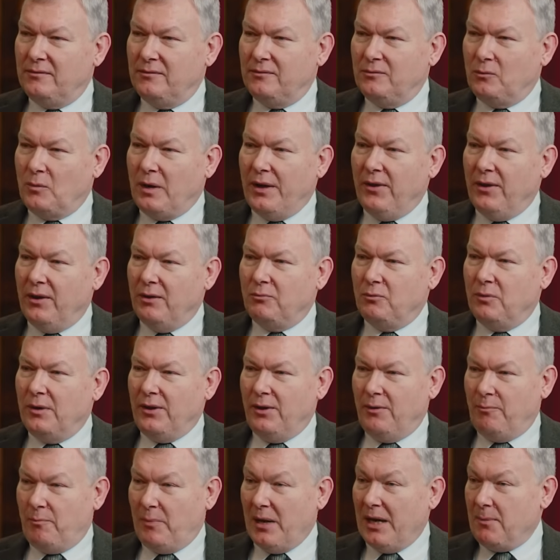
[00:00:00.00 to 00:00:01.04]
when
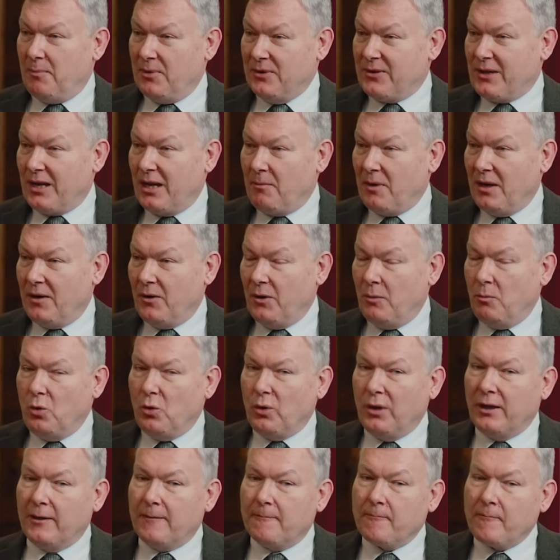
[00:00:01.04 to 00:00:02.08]
the papers came out in the
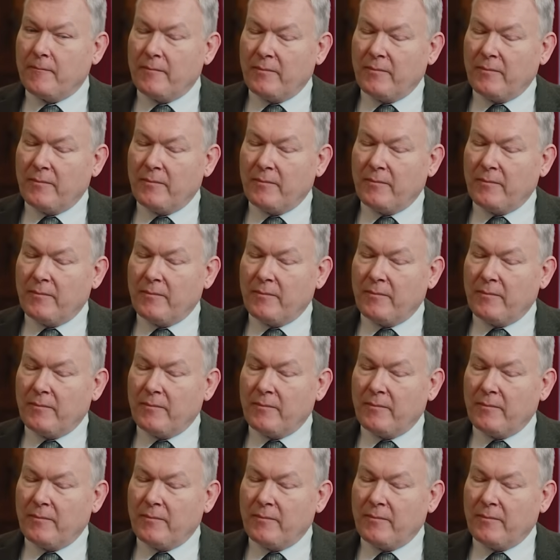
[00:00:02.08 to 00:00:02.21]
morning.